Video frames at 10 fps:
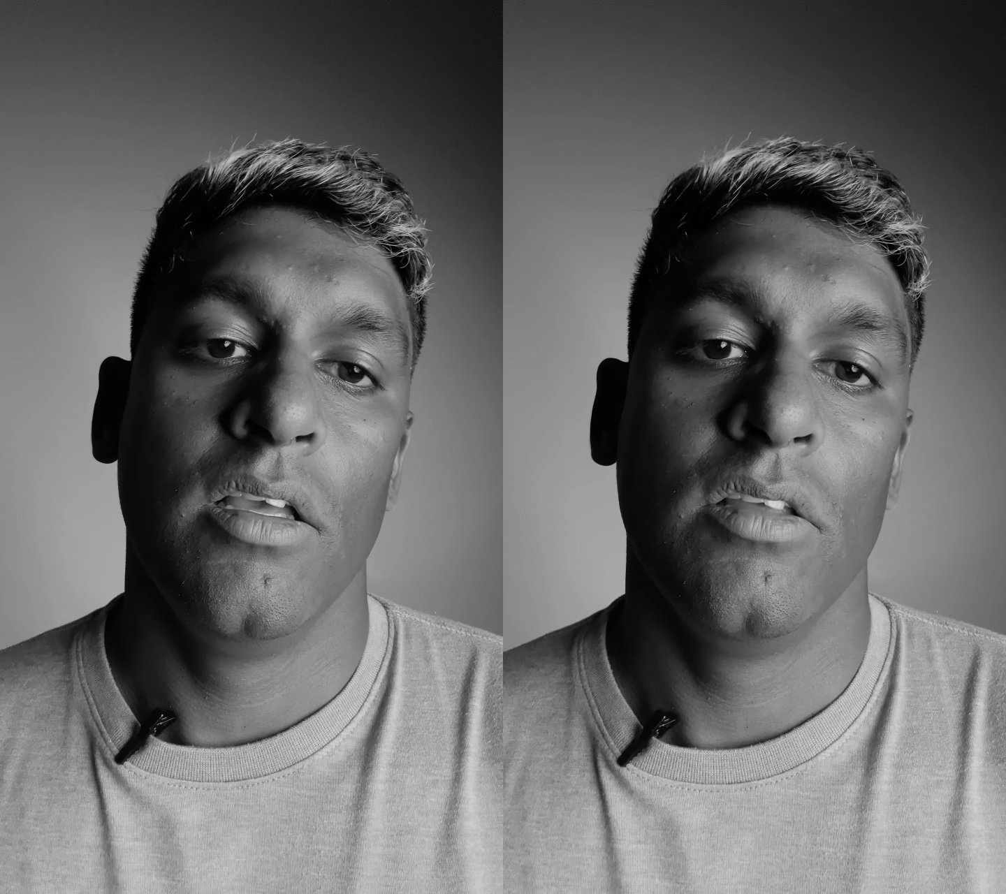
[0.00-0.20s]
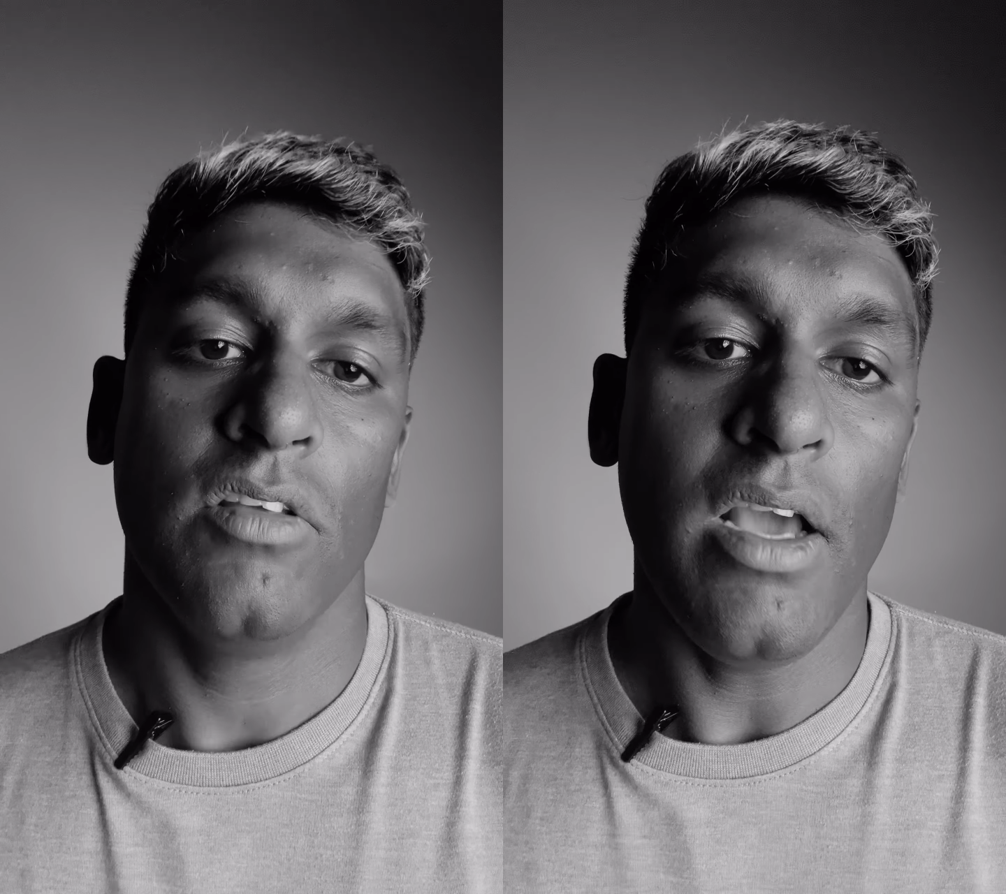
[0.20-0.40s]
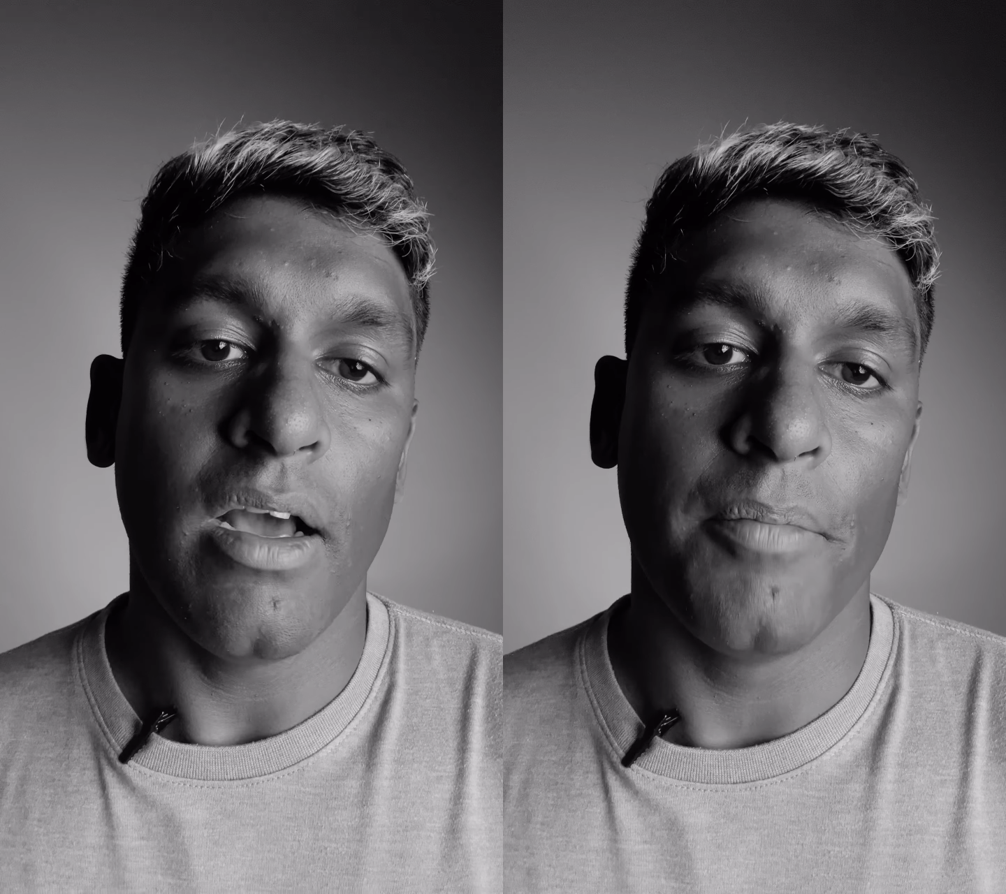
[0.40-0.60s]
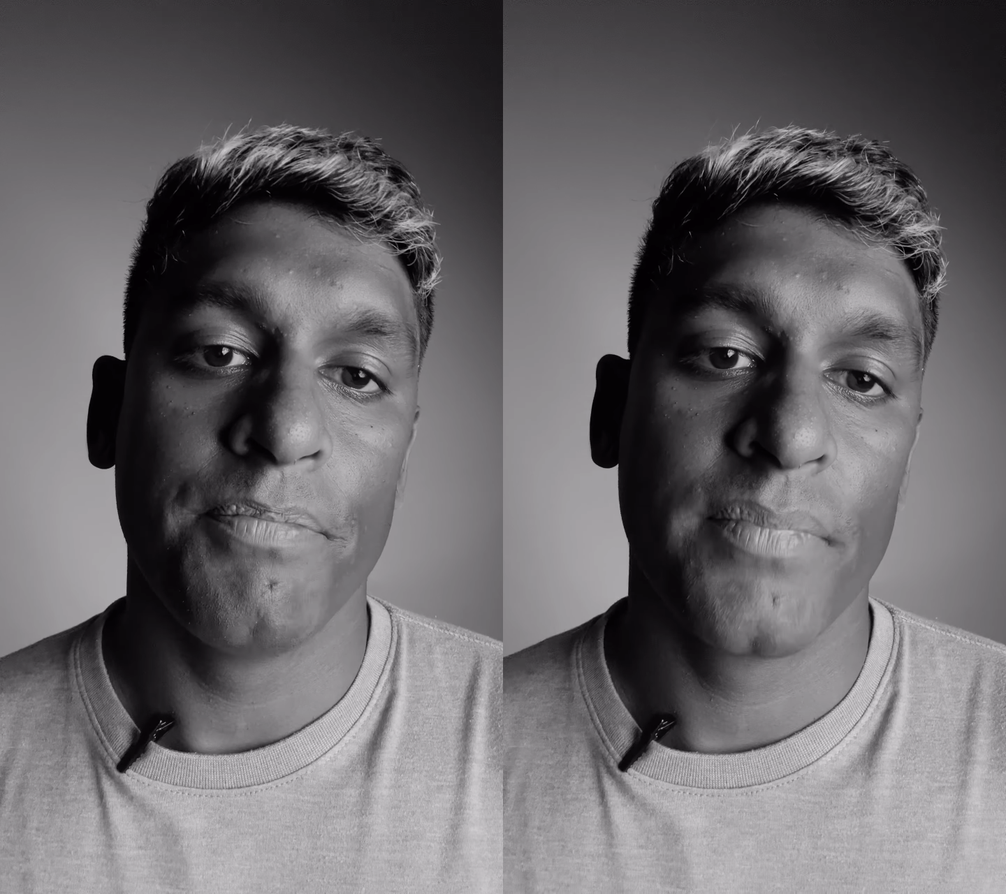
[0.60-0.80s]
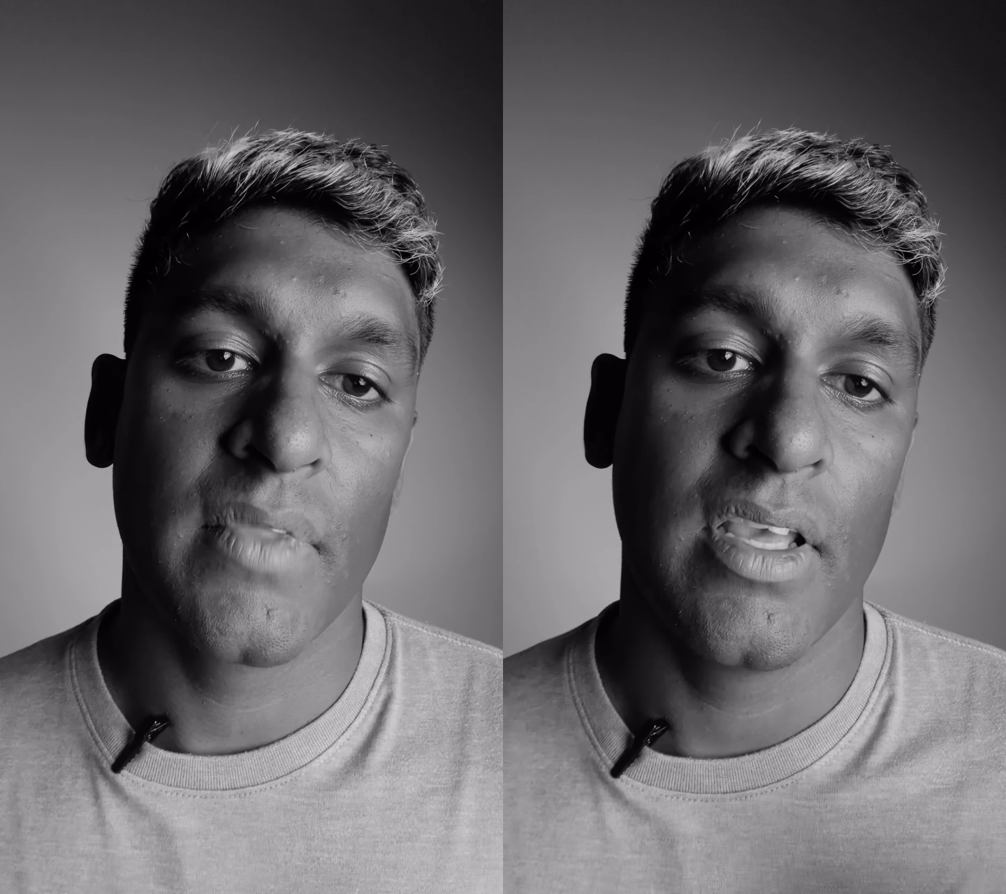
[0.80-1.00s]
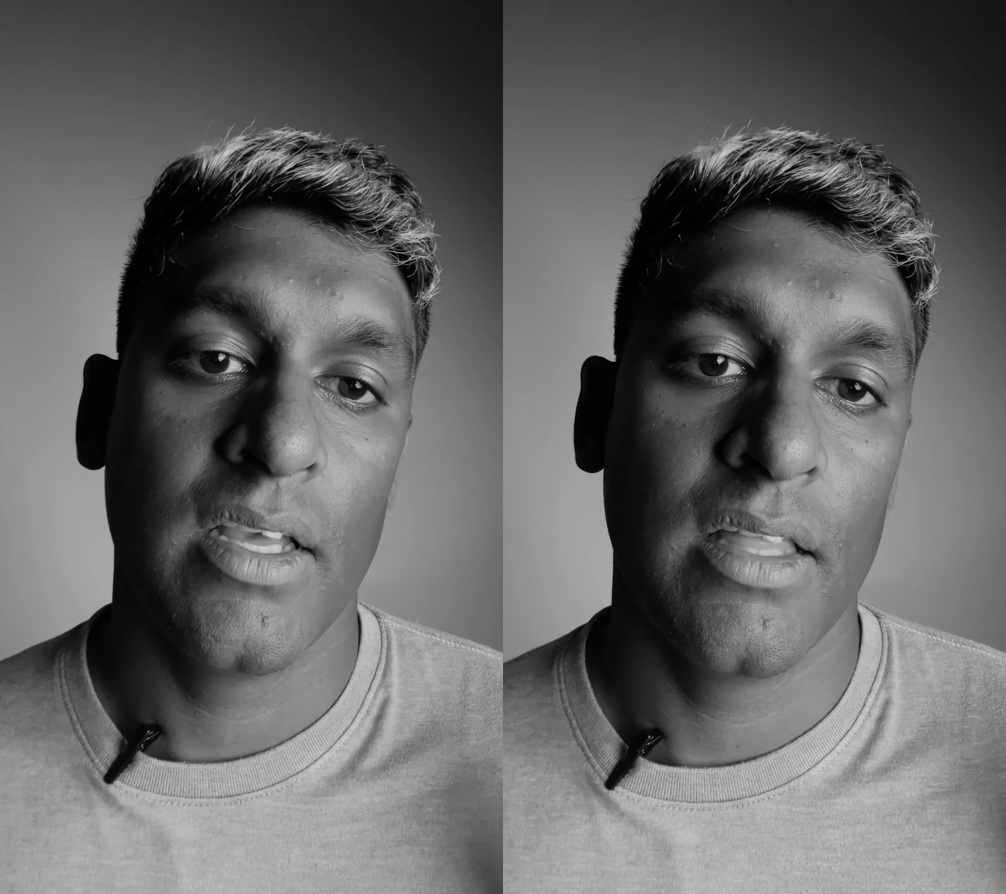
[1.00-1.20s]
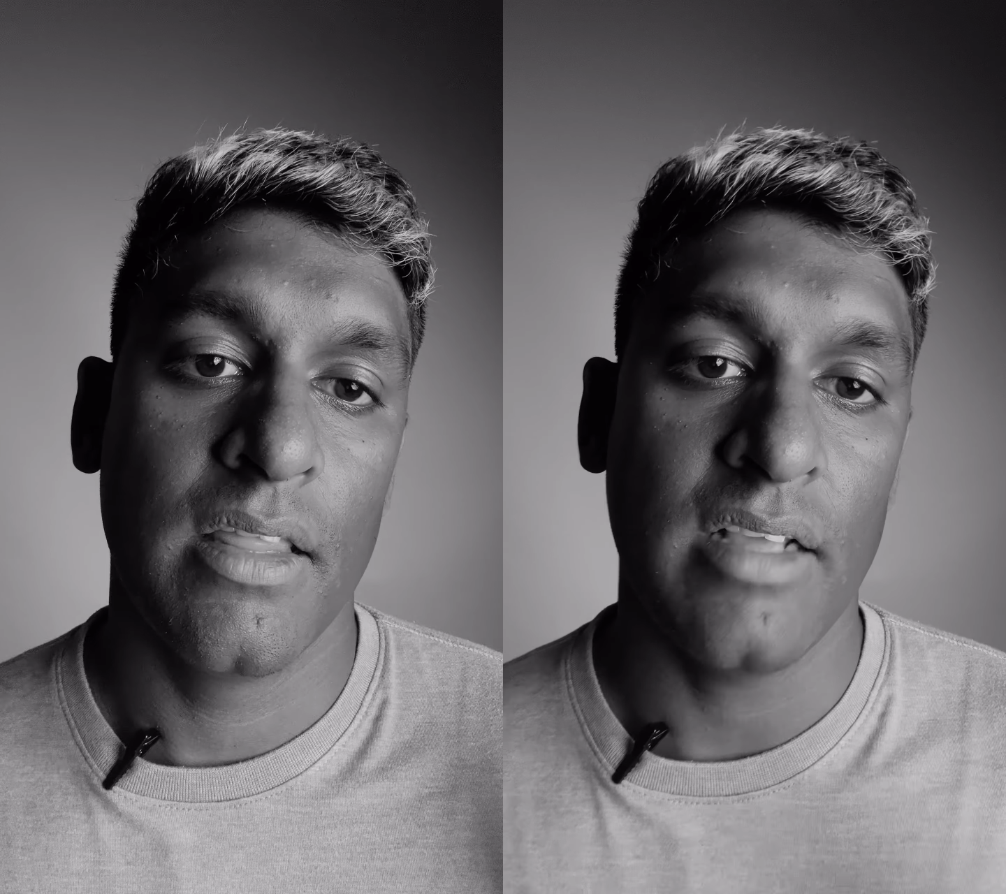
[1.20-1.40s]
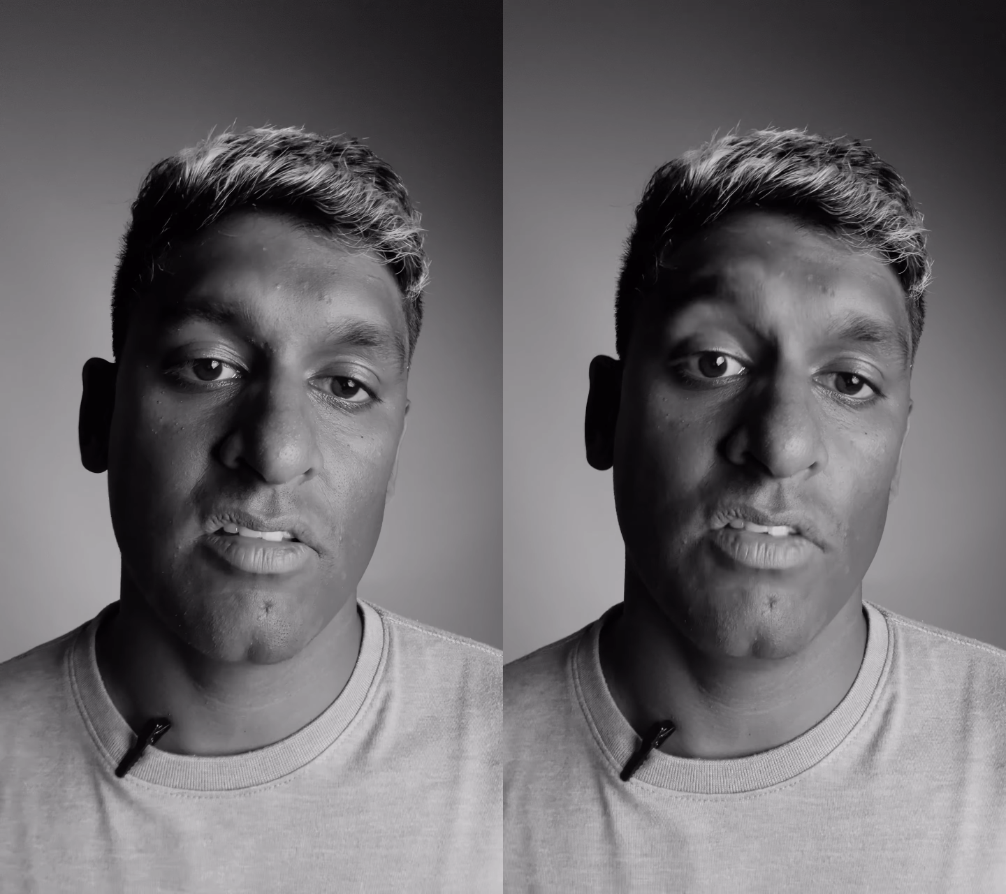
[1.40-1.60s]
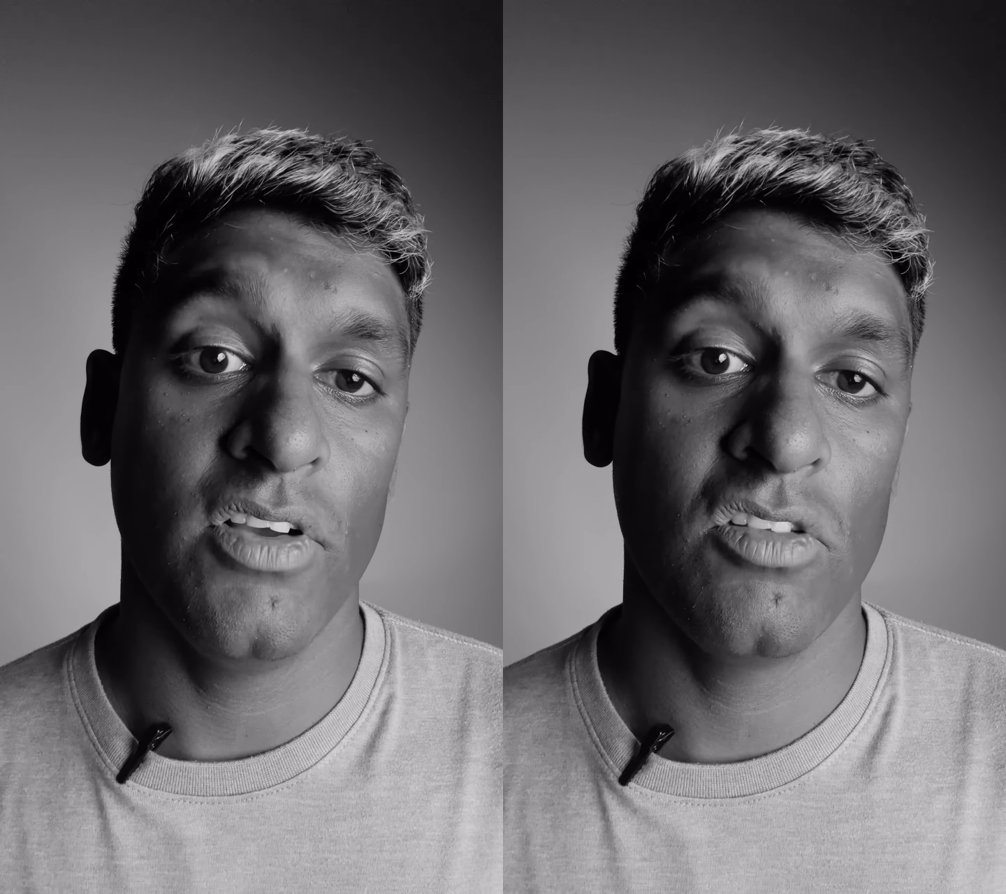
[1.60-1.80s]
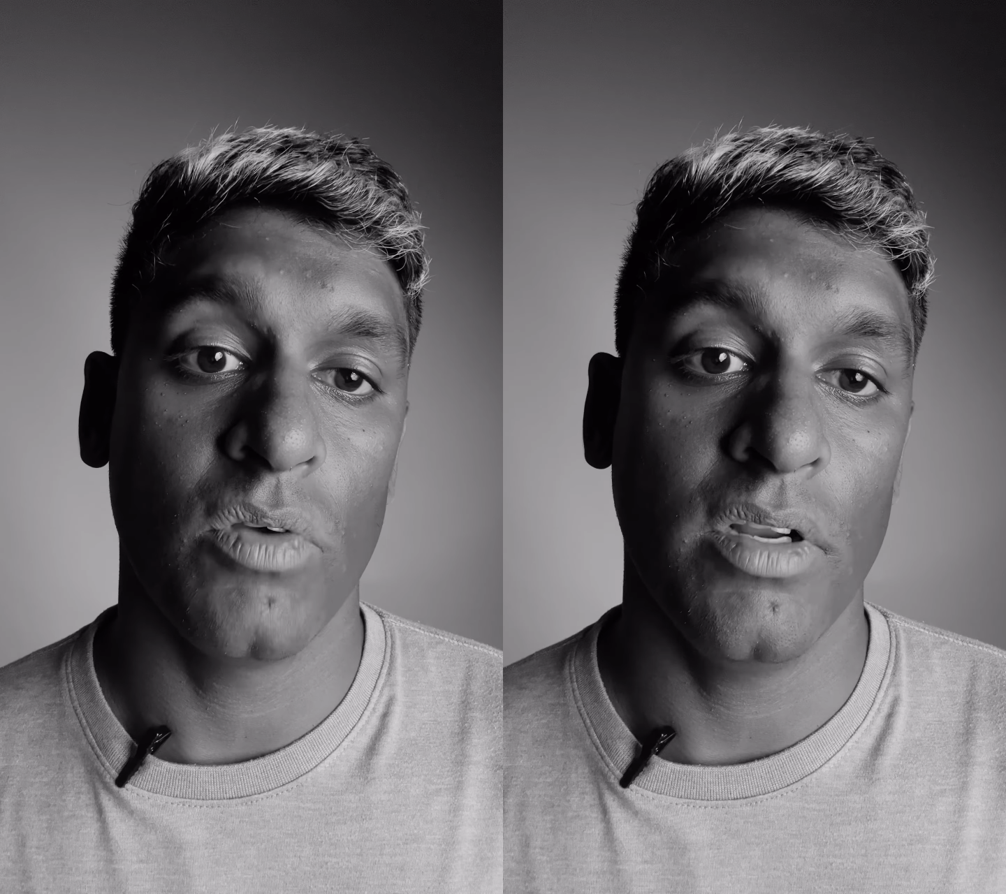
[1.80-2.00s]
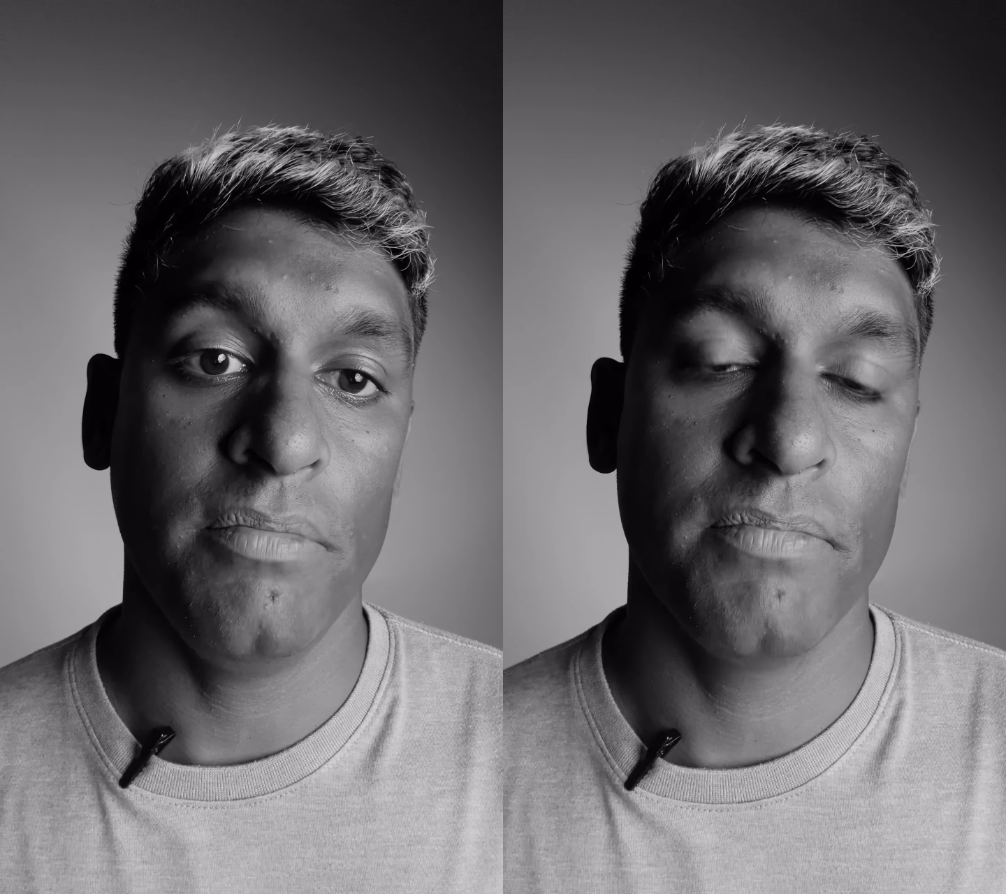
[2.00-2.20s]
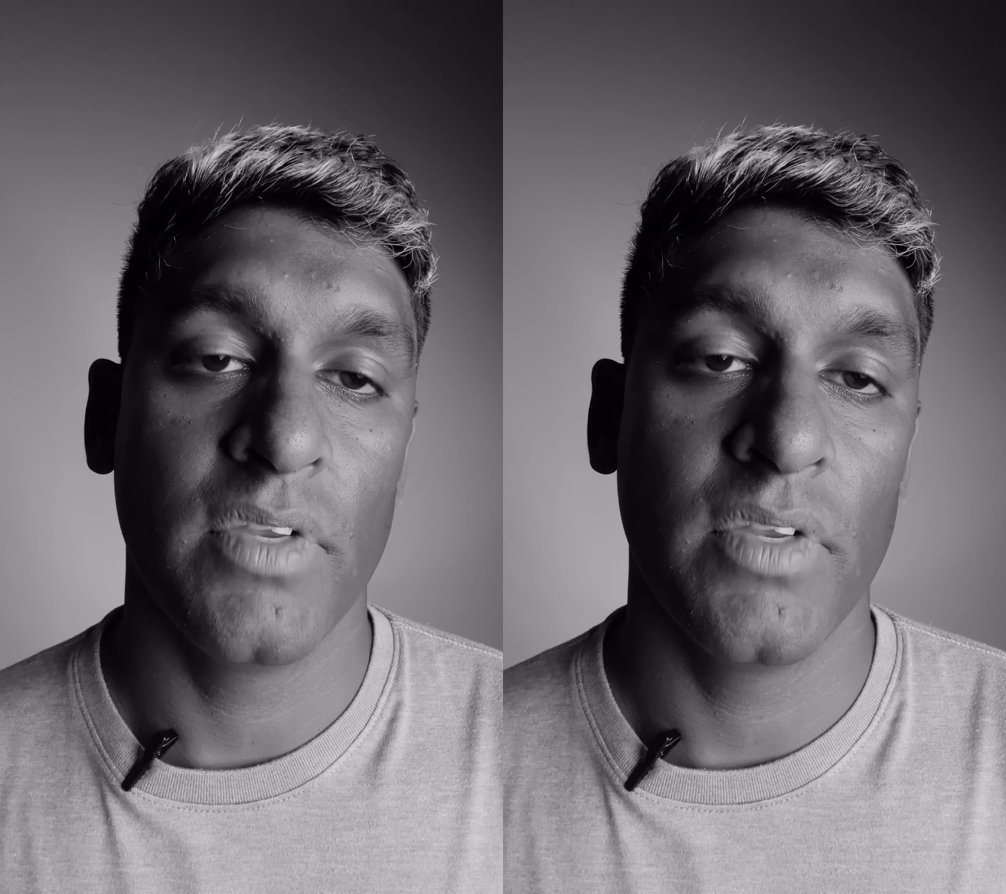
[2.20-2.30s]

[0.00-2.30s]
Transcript: So yeah, that's the first one.